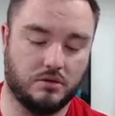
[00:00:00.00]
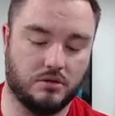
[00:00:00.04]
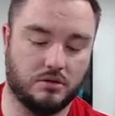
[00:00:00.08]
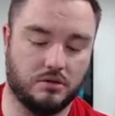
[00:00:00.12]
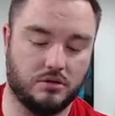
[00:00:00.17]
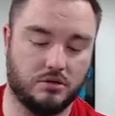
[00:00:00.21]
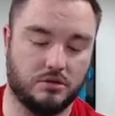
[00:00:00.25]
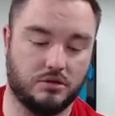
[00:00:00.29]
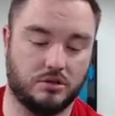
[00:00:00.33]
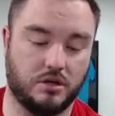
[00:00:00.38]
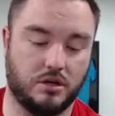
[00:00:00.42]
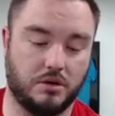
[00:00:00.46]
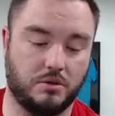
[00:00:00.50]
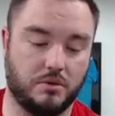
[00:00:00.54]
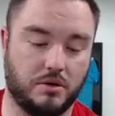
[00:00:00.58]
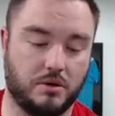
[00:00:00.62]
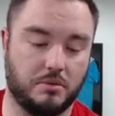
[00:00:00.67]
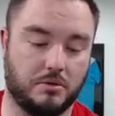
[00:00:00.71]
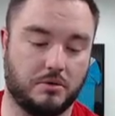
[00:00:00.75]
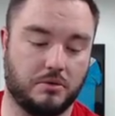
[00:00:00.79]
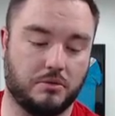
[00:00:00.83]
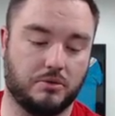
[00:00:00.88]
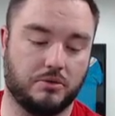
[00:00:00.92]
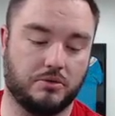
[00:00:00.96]
Shea
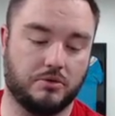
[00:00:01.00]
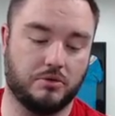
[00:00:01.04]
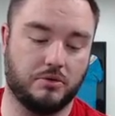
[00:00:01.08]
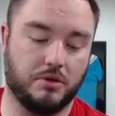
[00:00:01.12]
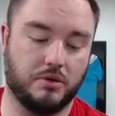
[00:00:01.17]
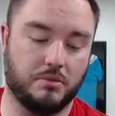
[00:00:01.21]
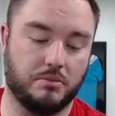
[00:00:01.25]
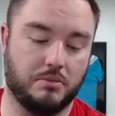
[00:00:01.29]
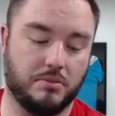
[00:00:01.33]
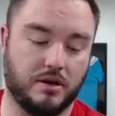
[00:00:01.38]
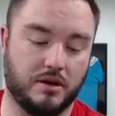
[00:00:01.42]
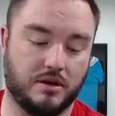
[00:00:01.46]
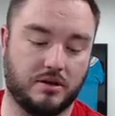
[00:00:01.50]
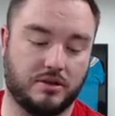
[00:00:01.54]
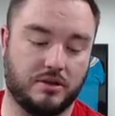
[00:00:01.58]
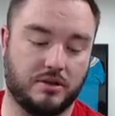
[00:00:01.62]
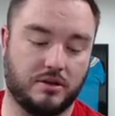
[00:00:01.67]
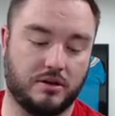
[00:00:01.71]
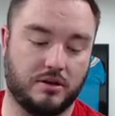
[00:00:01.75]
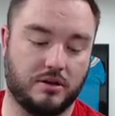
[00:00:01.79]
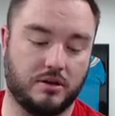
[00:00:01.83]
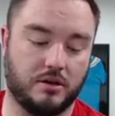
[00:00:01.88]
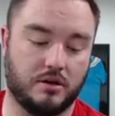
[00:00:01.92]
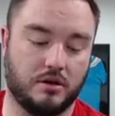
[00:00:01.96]
Weber, we'll throw him back
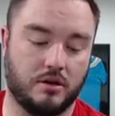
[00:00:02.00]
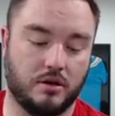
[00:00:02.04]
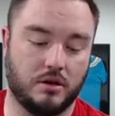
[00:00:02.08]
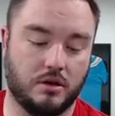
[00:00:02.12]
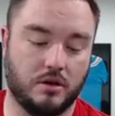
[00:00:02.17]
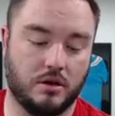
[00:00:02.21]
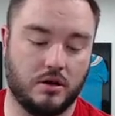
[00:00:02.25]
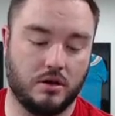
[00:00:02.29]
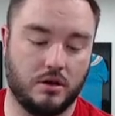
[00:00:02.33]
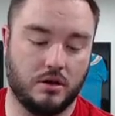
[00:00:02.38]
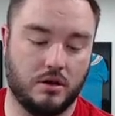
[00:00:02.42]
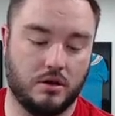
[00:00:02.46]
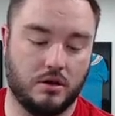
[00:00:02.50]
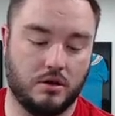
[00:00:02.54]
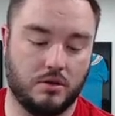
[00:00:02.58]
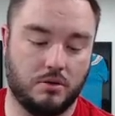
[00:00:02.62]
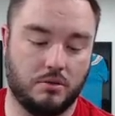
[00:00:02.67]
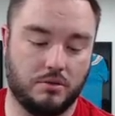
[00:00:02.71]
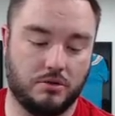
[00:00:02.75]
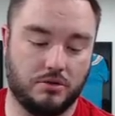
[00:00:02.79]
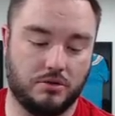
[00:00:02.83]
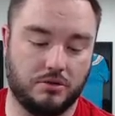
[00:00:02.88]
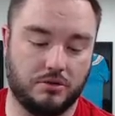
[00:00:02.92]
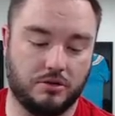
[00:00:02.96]
there
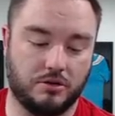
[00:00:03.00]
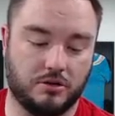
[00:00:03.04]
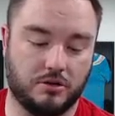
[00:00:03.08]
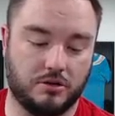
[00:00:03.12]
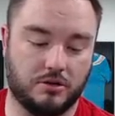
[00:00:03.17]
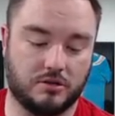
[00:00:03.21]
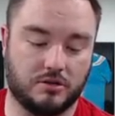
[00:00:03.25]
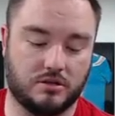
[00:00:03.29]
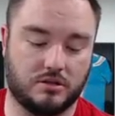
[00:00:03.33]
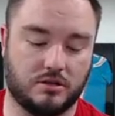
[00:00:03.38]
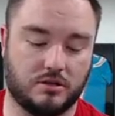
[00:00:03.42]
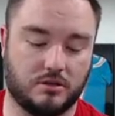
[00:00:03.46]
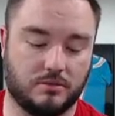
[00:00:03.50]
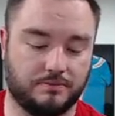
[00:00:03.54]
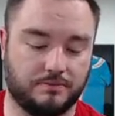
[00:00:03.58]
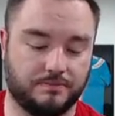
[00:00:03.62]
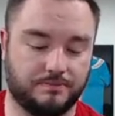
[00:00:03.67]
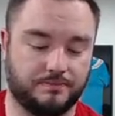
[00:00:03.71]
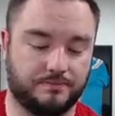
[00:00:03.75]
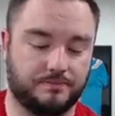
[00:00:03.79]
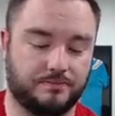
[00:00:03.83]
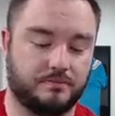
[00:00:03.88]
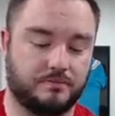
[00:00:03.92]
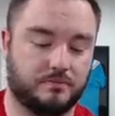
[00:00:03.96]
with Nurse,
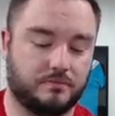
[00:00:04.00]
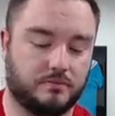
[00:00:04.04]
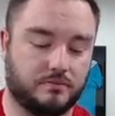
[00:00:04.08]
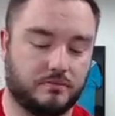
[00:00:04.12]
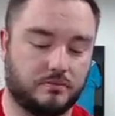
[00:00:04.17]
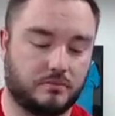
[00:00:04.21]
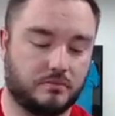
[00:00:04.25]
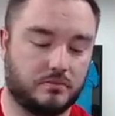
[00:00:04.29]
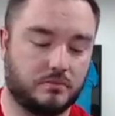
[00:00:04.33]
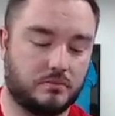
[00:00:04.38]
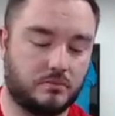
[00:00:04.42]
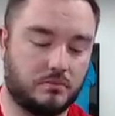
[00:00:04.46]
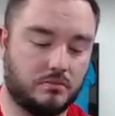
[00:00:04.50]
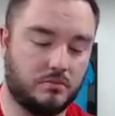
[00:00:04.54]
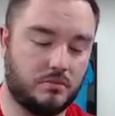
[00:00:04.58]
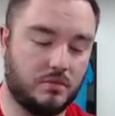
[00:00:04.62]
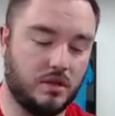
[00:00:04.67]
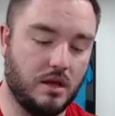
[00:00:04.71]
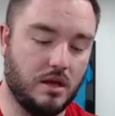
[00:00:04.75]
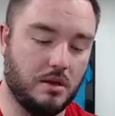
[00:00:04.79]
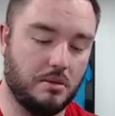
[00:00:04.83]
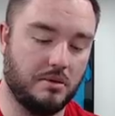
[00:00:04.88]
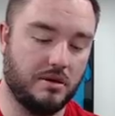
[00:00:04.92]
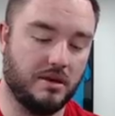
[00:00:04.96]
him and